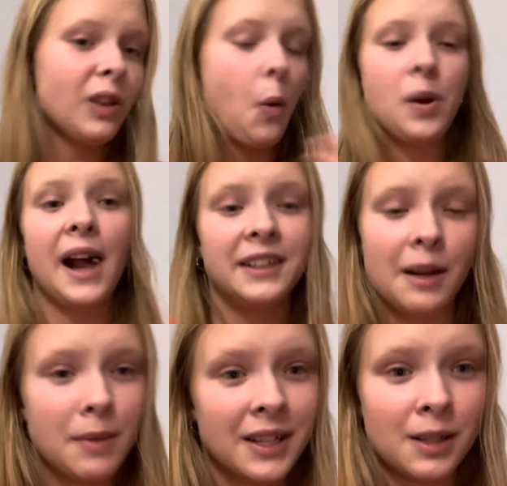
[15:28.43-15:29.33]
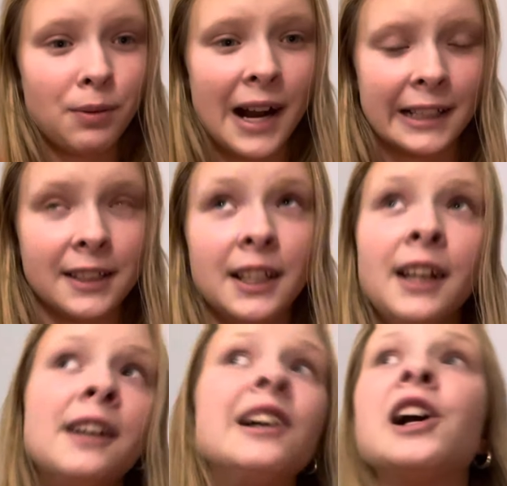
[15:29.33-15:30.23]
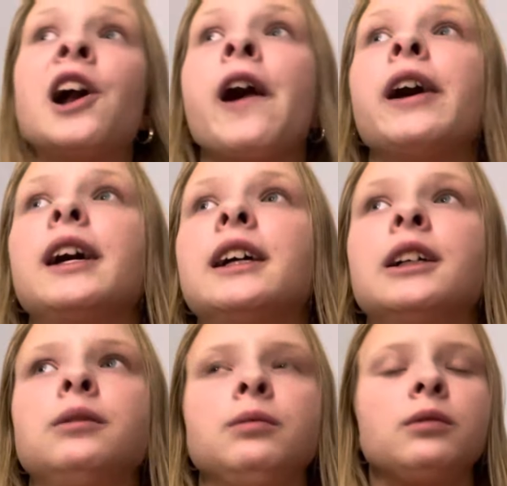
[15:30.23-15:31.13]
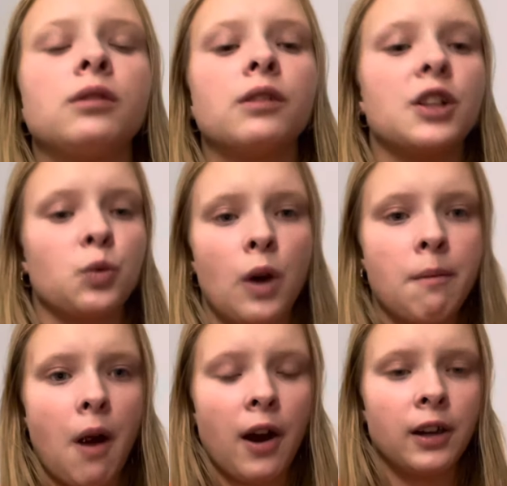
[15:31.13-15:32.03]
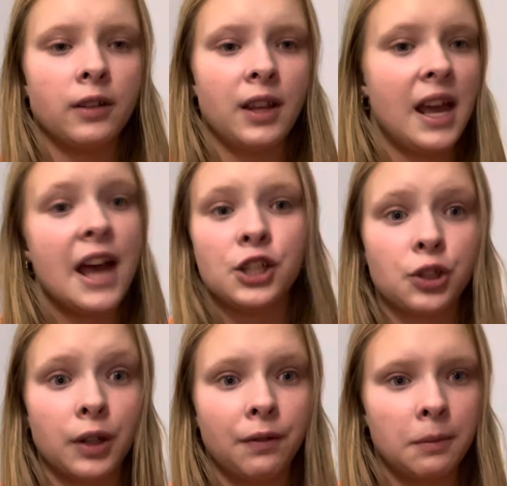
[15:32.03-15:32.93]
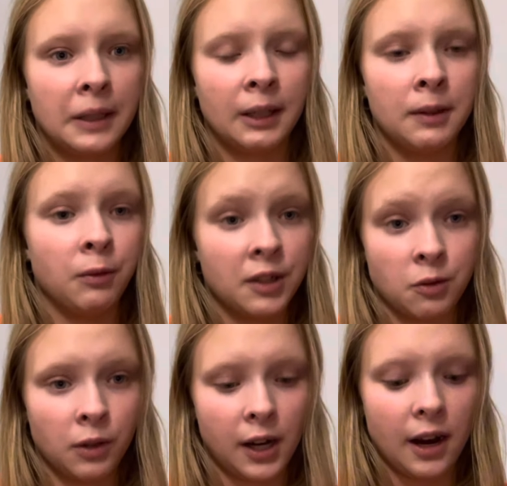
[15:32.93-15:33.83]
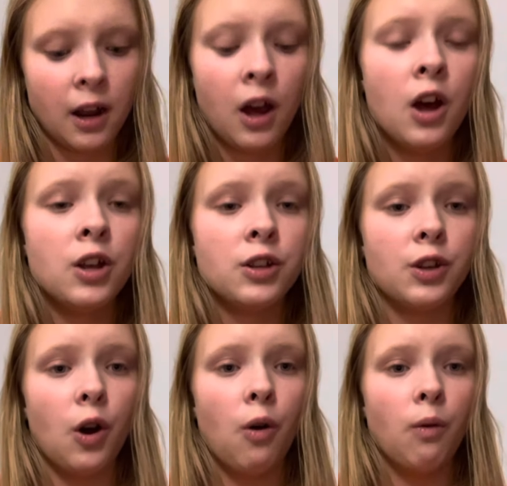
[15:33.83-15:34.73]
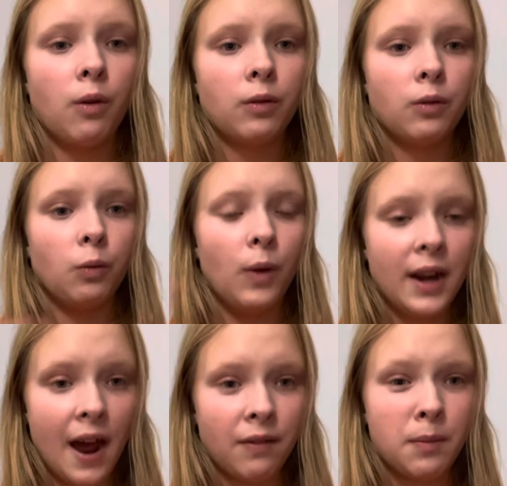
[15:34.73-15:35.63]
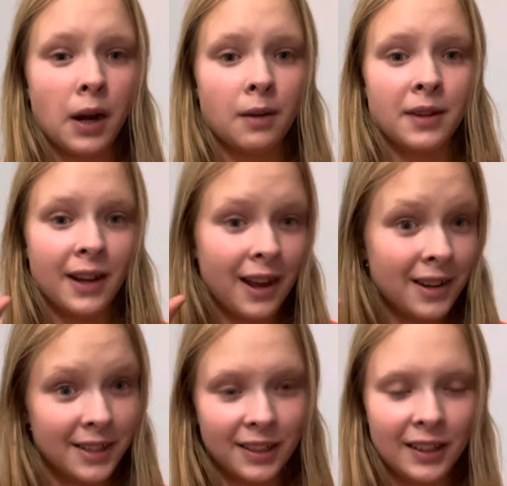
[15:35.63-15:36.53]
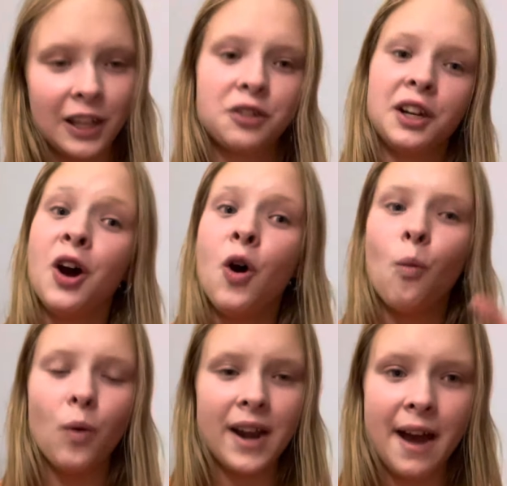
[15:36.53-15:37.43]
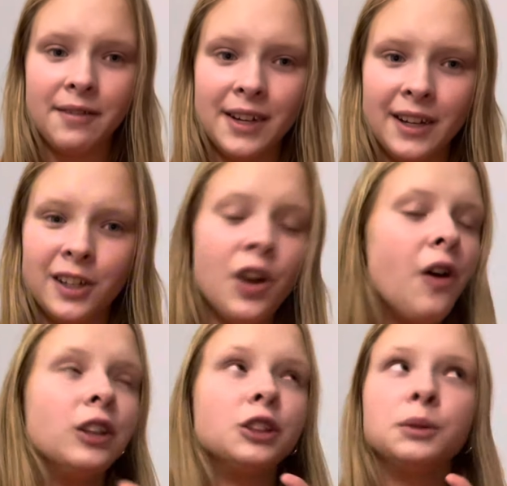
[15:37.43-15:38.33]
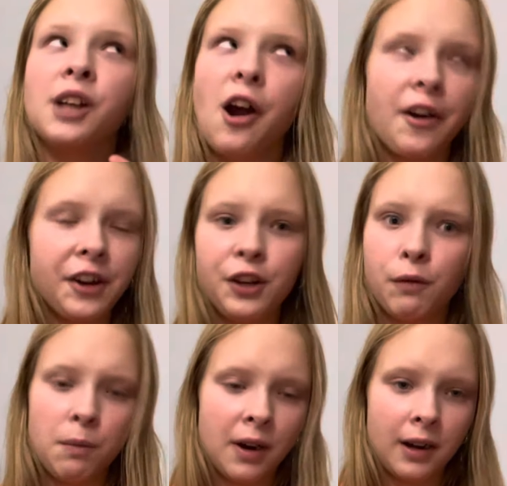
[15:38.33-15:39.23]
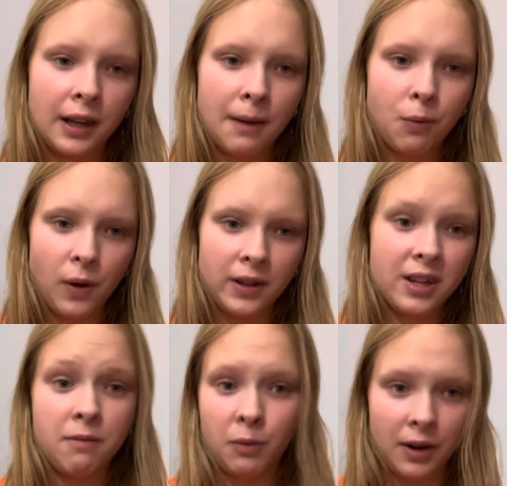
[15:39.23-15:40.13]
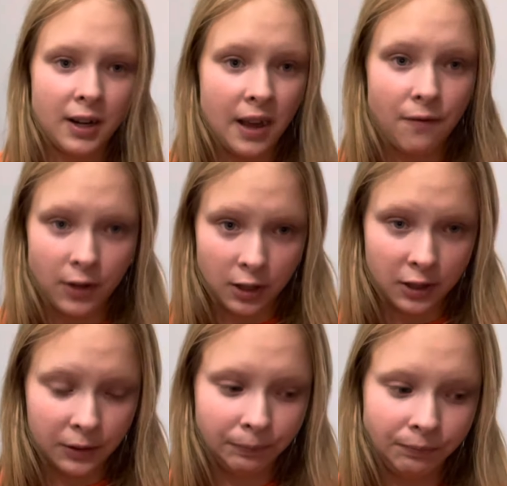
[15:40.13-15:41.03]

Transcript: We had 10 minutes to practice it, and this one part, the entry for pyramid, wasn't working. So one half the pyramid did the entry, one half didn't. So we already knew we weren't going to get points and we weren't going to get first